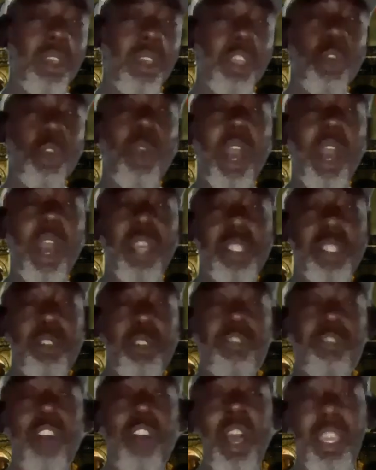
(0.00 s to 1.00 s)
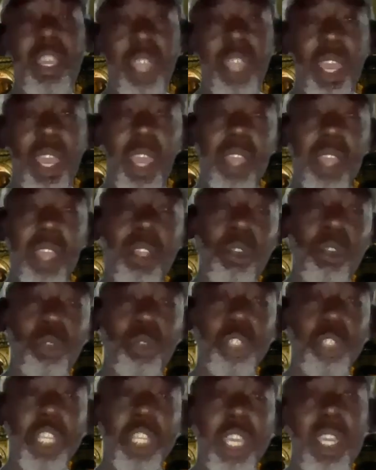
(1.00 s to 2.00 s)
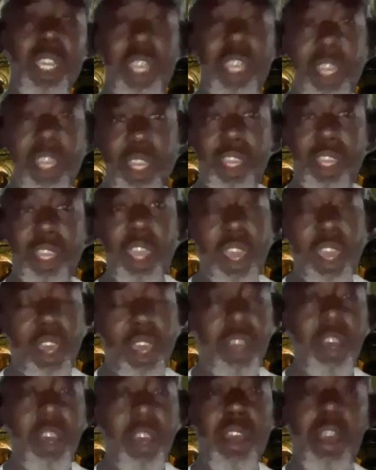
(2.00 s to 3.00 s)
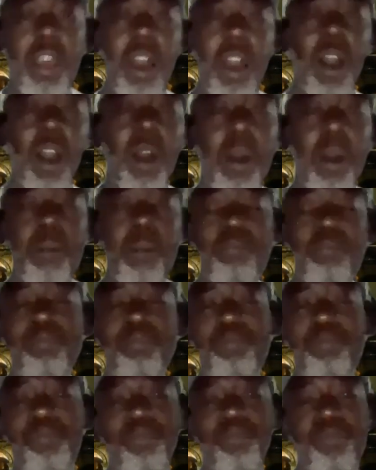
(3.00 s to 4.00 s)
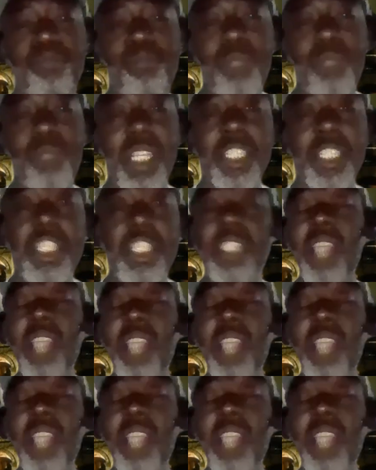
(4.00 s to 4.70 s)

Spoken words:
Yo Costa Valle, little cheeky, yeah. Um she's